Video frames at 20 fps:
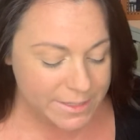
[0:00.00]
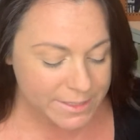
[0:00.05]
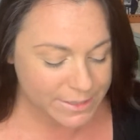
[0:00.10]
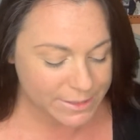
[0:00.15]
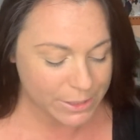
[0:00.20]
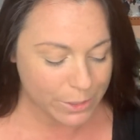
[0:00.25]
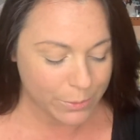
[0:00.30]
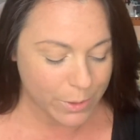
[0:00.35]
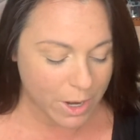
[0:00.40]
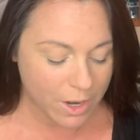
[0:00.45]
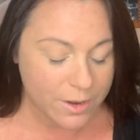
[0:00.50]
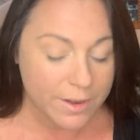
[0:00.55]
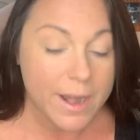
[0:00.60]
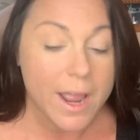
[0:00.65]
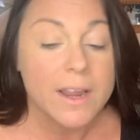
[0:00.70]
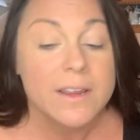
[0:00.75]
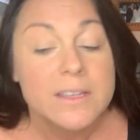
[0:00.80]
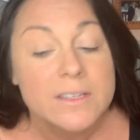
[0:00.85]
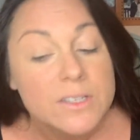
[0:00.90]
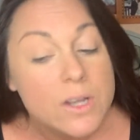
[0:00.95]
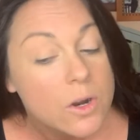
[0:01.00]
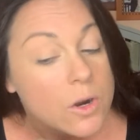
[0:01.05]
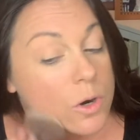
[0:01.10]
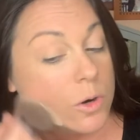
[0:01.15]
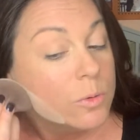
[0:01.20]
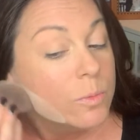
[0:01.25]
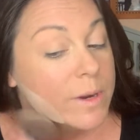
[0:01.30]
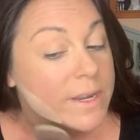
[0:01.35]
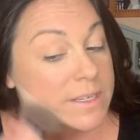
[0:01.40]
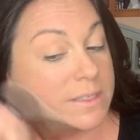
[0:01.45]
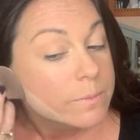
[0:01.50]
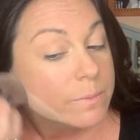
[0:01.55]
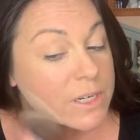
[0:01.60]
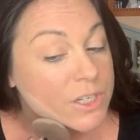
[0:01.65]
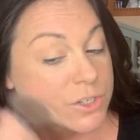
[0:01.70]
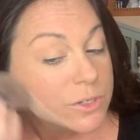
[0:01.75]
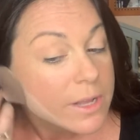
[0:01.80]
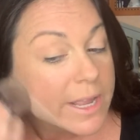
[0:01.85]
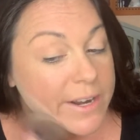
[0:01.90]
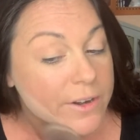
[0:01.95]
So our neck is always
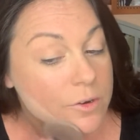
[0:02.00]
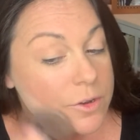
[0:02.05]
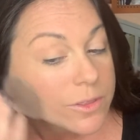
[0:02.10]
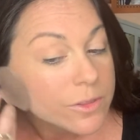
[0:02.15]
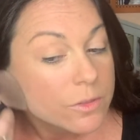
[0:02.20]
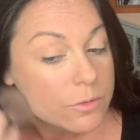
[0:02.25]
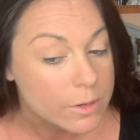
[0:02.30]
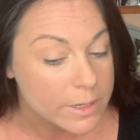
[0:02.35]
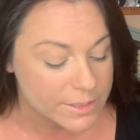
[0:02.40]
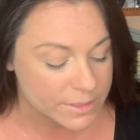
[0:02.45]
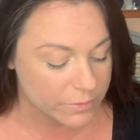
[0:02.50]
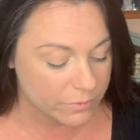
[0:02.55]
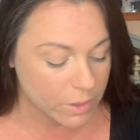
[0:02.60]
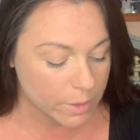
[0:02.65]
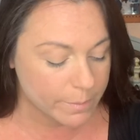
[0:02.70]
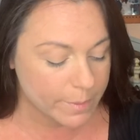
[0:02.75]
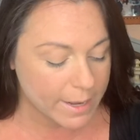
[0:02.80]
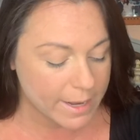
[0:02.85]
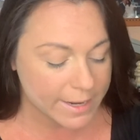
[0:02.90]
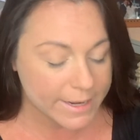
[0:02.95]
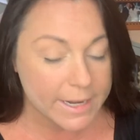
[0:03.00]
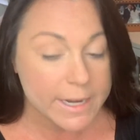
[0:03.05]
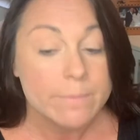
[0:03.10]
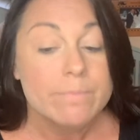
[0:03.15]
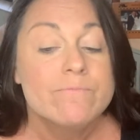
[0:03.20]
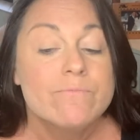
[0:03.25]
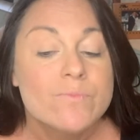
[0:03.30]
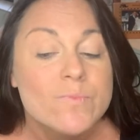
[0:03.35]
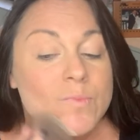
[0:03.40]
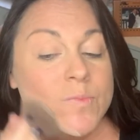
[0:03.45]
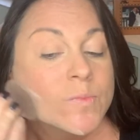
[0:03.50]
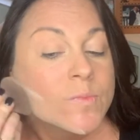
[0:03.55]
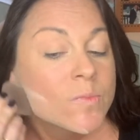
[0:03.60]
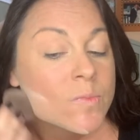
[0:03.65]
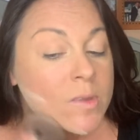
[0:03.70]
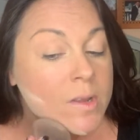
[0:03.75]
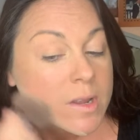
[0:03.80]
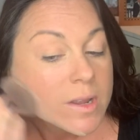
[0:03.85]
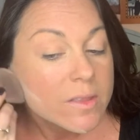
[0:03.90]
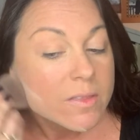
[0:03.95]
much lighter than the rest of our body.
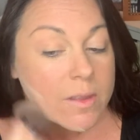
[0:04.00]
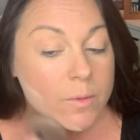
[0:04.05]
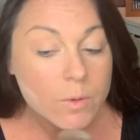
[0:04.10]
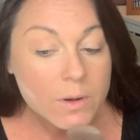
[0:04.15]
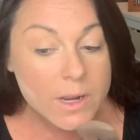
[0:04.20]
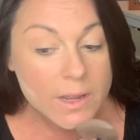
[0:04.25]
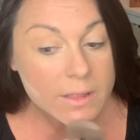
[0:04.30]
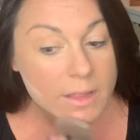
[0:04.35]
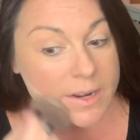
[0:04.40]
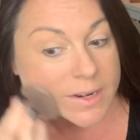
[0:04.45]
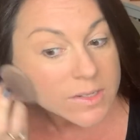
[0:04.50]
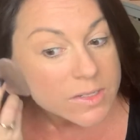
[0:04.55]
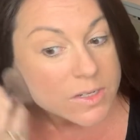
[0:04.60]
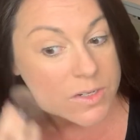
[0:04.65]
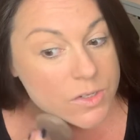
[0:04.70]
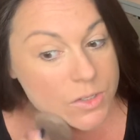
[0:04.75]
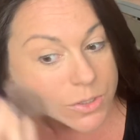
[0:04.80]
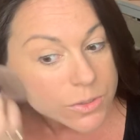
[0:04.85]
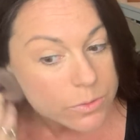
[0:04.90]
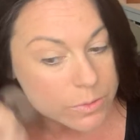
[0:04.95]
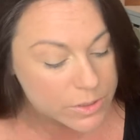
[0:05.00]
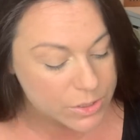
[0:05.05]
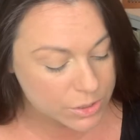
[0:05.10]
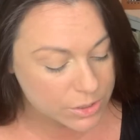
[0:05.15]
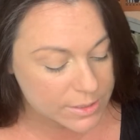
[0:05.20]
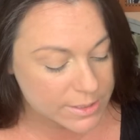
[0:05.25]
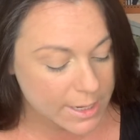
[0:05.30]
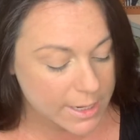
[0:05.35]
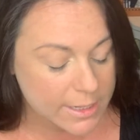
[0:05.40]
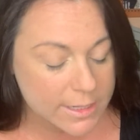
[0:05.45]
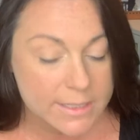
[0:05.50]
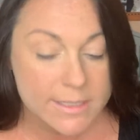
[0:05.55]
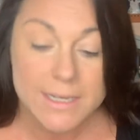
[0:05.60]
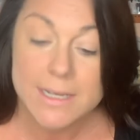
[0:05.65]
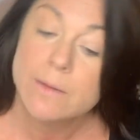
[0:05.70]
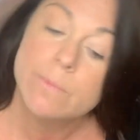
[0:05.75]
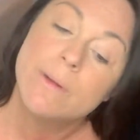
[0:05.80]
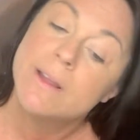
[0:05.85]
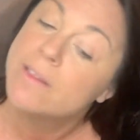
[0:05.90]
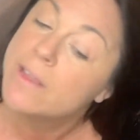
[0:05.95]
And then what I like to do is just kind of
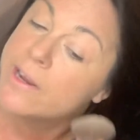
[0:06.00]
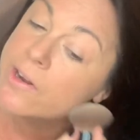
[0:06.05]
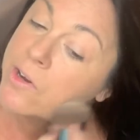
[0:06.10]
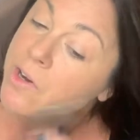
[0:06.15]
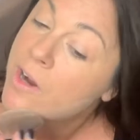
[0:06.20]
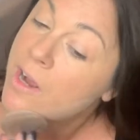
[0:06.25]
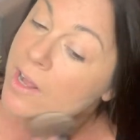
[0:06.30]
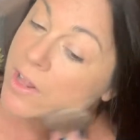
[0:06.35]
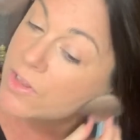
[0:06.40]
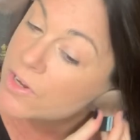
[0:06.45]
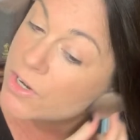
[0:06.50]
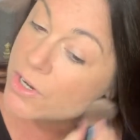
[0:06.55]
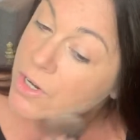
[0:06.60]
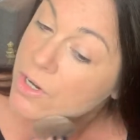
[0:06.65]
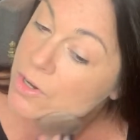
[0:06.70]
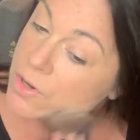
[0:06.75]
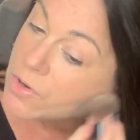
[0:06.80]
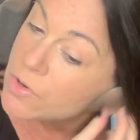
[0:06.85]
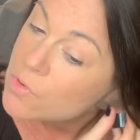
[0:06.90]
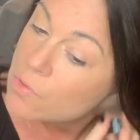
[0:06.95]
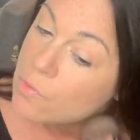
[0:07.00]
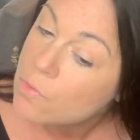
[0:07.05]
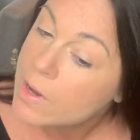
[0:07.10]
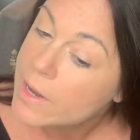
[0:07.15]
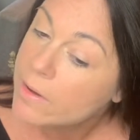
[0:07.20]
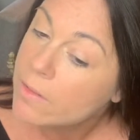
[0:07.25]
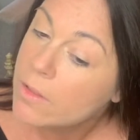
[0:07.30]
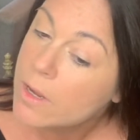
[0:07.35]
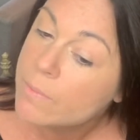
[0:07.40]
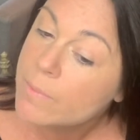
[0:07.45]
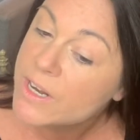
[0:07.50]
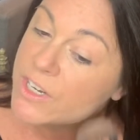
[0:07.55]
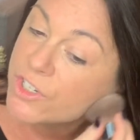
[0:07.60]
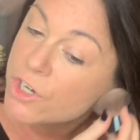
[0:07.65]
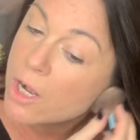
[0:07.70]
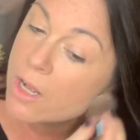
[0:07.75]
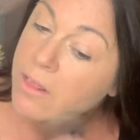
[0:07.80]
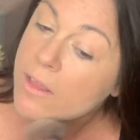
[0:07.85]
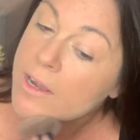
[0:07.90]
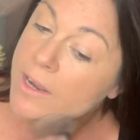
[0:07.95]
take my lighter color right along my
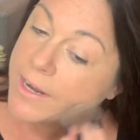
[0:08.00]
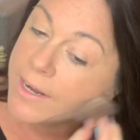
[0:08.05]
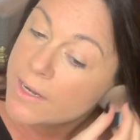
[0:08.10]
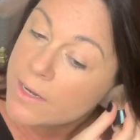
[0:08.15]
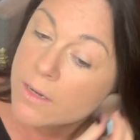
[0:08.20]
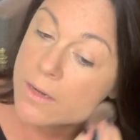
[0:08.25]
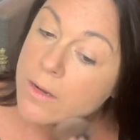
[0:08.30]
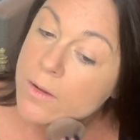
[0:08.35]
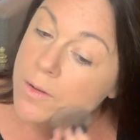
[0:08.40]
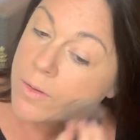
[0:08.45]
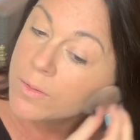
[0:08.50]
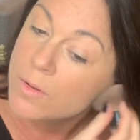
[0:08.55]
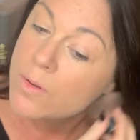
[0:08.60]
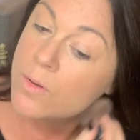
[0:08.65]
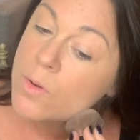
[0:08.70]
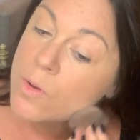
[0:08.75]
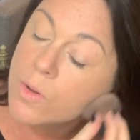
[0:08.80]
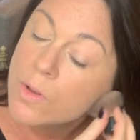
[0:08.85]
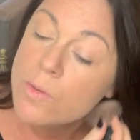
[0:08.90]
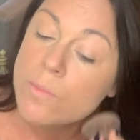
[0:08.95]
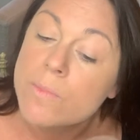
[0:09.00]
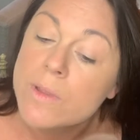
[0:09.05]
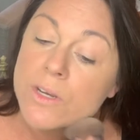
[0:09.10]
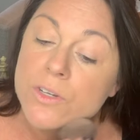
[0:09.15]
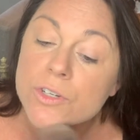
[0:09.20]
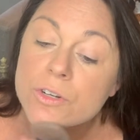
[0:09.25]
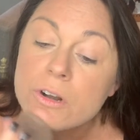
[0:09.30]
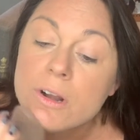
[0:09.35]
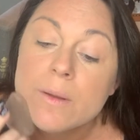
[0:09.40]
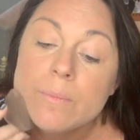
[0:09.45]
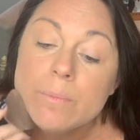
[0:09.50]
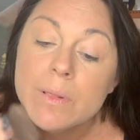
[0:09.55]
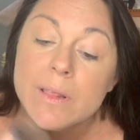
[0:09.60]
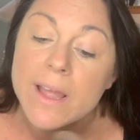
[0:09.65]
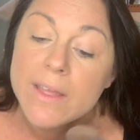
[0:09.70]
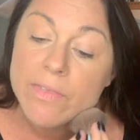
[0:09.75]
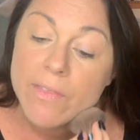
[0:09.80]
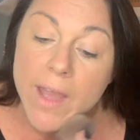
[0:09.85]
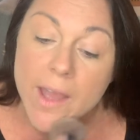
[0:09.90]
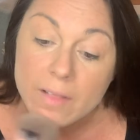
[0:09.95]
jawline. Make sure I
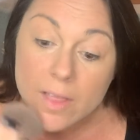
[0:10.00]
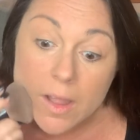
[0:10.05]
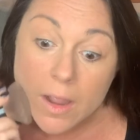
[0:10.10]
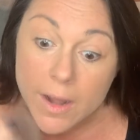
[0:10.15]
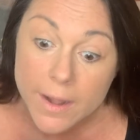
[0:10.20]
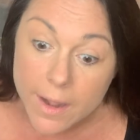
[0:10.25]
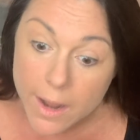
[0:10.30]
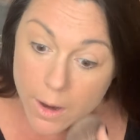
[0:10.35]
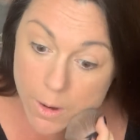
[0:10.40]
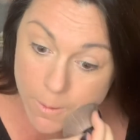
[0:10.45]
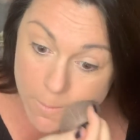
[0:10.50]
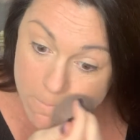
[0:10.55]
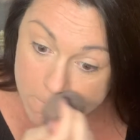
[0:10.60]
blend that line out.